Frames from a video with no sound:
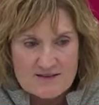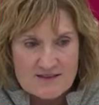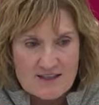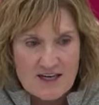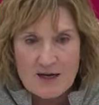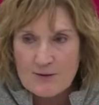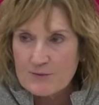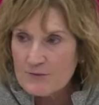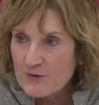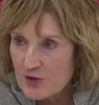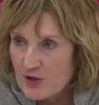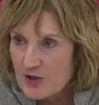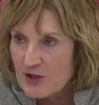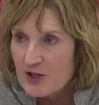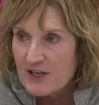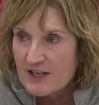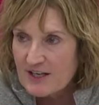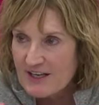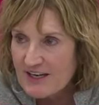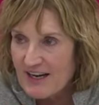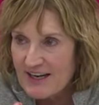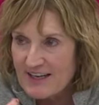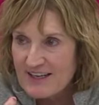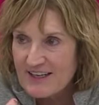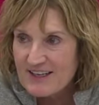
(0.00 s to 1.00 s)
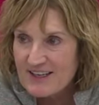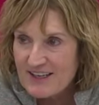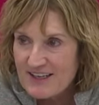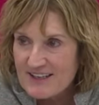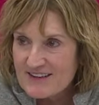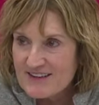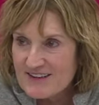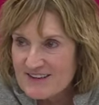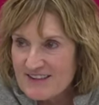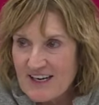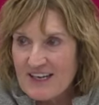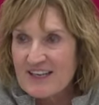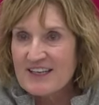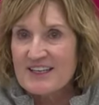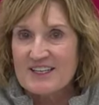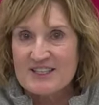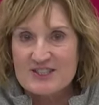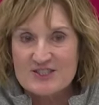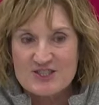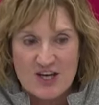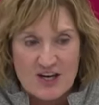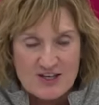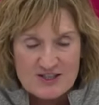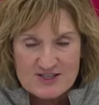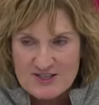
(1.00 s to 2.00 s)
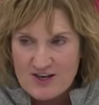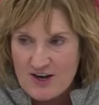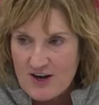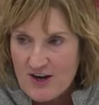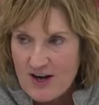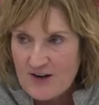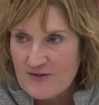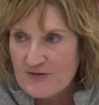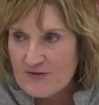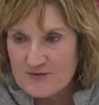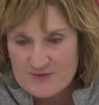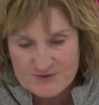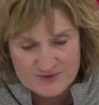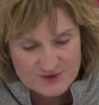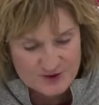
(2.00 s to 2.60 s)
I'm good and I can get I can get shots off.